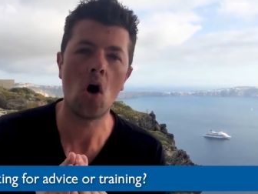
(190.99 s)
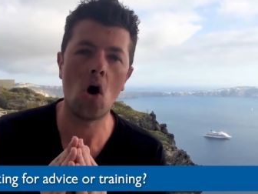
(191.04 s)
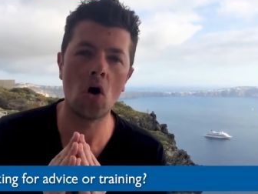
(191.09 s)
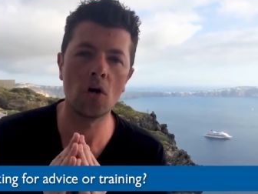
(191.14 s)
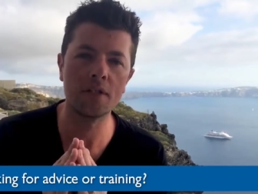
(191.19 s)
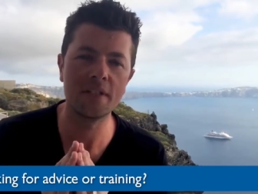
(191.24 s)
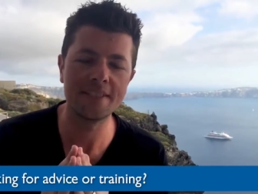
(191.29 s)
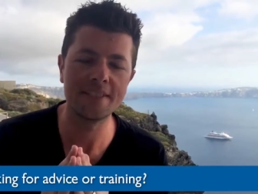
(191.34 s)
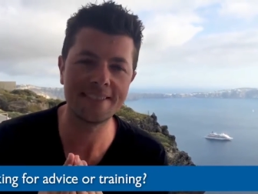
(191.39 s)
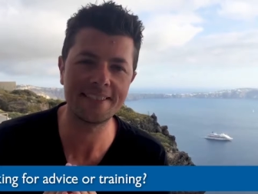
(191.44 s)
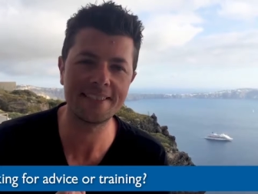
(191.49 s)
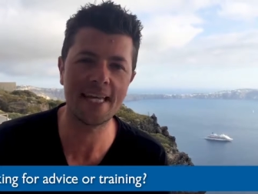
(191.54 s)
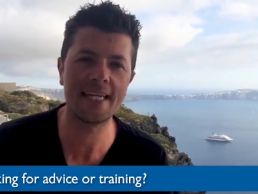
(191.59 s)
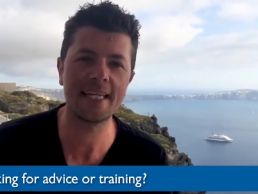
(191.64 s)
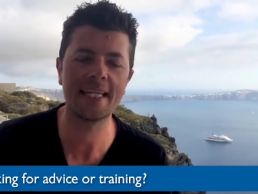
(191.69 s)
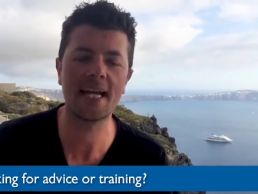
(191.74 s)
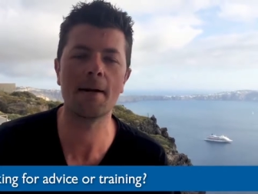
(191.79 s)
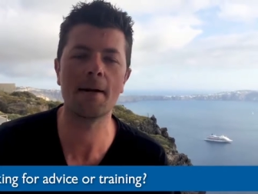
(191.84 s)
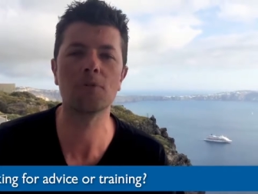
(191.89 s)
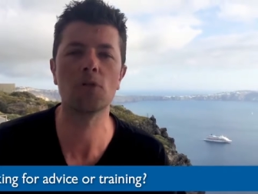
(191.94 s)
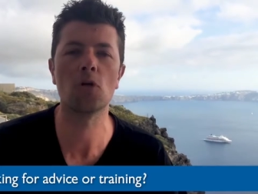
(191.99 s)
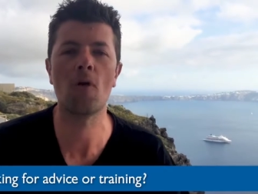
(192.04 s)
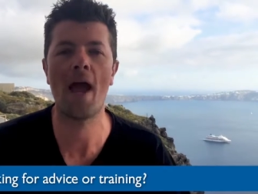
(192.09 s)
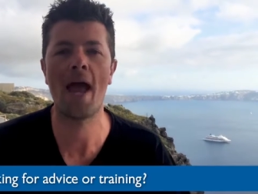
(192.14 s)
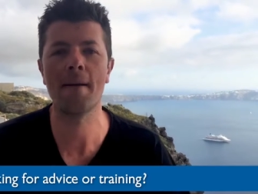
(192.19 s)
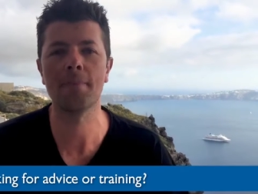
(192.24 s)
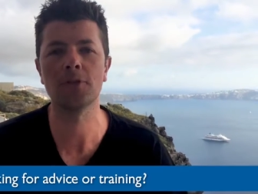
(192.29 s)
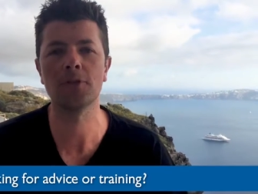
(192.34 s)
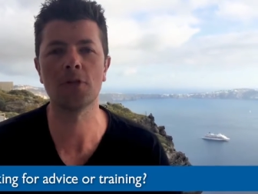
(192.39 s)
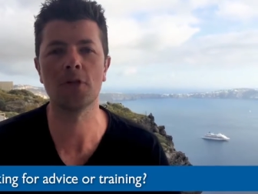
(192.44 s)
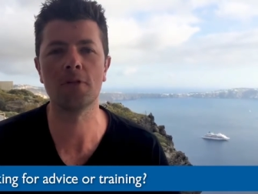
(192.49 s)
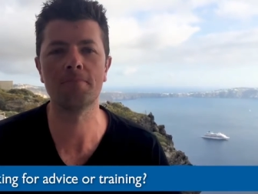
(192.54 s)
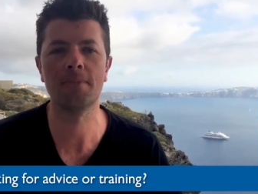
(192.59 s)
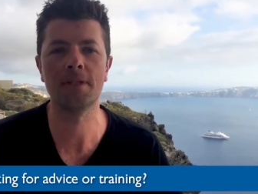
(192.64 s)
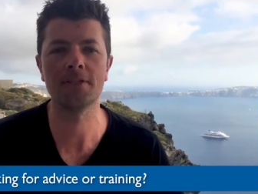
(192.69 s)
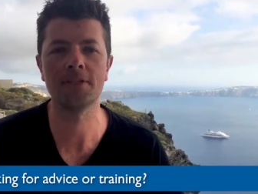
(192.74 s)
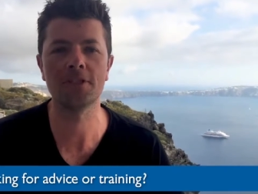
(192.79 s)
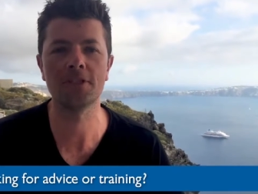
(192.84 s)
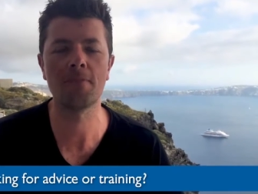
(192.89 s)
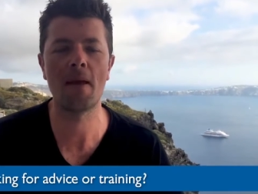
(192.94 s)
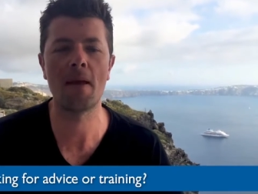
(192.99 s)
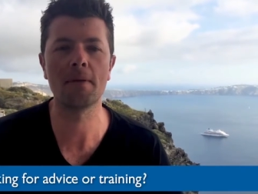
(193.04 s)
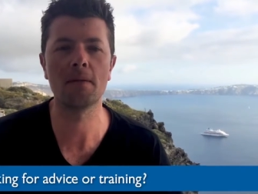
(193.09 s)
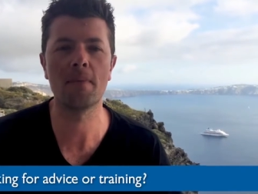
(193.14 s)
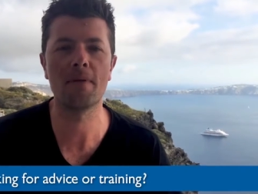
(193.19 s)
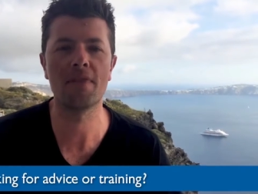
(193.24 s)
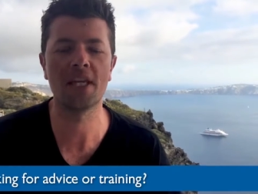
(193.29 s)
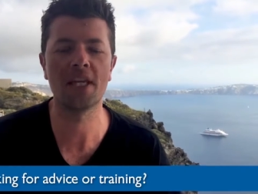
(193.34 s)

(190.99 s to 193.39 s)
on setting up your Amazon business? Maybe you've